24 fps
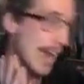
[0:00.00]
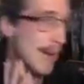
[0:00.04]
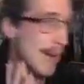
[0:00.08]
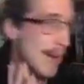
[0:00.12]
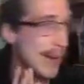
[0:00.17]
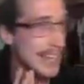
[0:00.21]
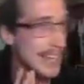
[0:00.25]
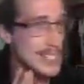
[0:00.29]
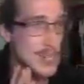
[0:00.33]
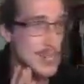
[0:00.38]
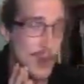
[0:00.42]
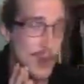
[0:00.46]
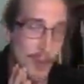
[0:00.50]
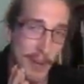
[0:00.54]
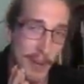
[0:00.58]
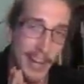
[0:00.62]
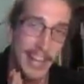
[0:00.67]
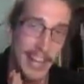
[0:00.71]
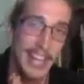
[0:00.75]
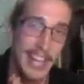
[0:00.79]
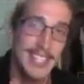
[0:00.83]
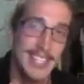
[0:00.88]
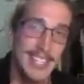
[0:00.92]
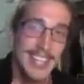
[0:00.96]
I tore my
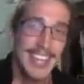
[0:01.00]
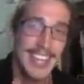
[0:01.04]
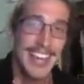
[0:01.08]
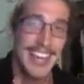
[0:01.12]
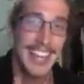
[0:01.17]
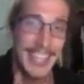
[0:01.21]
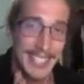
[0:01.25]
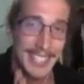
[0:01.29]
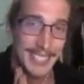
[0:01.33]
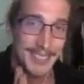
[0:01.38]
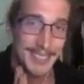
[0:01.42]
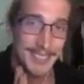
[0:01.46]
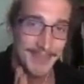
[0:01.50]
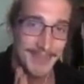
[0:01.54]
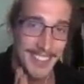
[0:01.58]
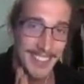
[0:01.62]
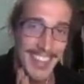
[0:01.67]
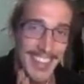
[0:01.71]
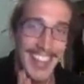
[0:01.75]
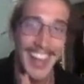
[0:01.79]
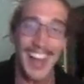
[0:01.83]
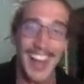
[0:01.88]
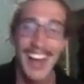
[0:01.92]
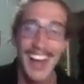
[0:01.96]
ACL.
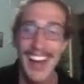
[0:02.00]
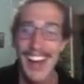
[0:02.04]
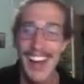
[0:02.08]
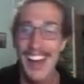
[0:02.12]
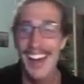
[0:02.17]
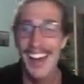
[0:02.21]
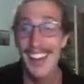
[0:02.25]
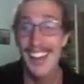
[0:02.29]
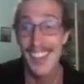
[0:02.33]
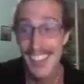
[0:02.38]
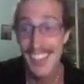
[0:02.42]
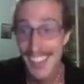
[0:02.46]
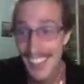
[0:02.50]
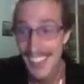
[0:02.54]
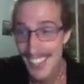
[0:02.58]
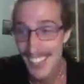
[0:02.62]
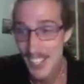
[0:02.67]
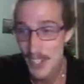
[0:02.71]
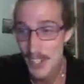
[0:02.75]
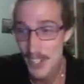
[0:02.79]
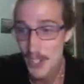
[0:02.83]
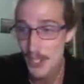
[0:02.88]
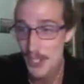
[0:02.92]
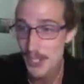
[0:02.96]

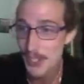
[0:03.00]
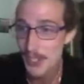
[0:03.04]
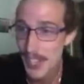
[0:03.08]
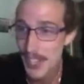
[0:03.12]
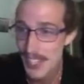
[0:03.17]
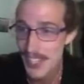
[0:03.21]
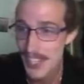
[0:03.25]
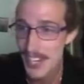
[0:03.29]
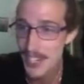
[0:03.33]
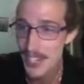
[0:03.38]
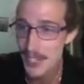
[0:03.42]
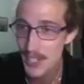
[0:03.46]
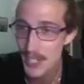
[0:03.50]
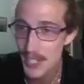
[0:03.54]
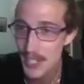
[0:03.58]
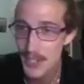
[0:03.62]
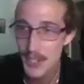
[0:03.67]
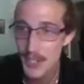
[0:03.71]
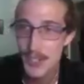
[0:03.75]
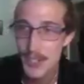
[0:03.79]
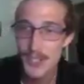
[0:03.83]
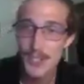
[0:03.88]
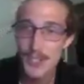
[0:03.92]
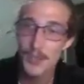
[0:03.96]
True, that's actually a
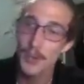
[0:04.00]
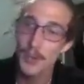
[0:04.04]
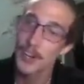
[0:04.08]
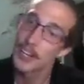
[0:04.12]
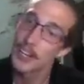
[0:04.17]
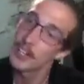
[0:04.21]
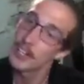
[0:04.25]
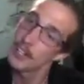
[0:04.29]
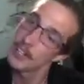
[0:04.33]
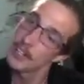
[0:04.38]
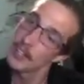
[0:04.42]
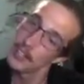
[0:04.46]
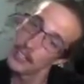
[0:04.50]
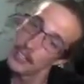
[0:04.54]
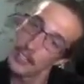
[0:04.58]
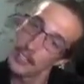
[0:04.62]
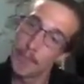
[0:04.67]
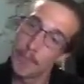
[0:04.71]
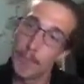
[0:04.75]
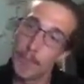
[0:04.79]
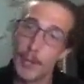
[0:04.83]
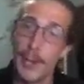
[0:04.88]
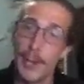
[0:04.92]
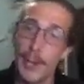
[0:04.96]
true story.
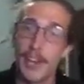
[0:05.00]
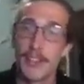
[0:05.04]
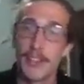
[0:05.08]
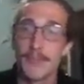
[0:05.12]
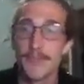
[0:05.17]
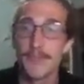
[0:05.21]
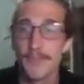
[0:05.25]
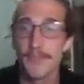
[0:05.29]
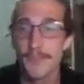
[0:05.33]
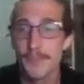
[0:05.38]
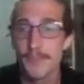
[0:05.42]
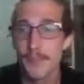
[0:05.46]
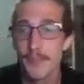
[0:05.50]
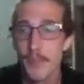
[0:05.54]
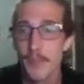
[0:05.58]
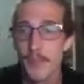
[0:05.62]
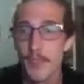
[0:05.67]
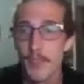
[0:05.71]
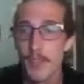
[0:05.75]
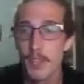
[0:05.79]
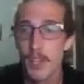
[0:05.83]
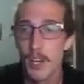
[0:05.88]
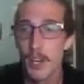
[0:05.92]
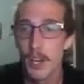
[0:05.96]
But
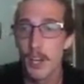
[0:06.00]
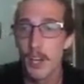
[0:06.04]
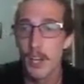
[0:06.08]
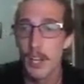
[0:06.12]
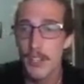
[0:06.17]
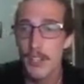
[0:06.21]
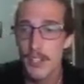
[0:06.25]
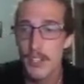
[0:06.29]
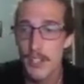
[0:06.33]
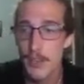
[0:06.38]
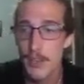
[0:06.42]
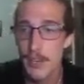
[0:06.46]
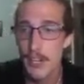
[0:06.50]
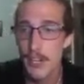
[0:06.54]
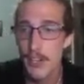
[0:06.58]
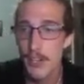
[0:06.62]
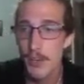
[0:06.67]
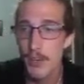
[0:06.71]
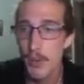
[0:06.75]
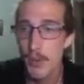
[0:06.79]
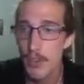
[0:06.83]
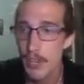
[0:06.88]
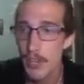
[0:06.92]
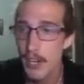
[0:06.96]
that's neither here
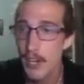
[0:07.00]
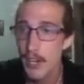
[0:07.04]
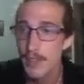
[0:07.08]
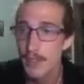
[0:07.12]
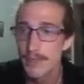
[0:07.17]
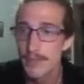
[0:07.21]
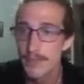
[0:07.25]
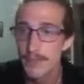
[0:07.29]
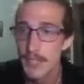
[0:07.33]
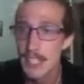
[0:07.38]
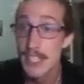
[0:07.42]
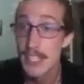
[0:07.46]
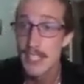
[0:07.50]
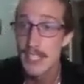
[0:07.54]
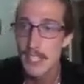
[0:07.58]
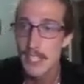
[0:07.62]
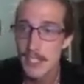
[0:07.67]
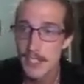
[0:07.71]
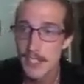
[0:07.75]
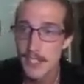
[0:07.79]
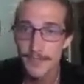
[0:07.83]
nor there, is it?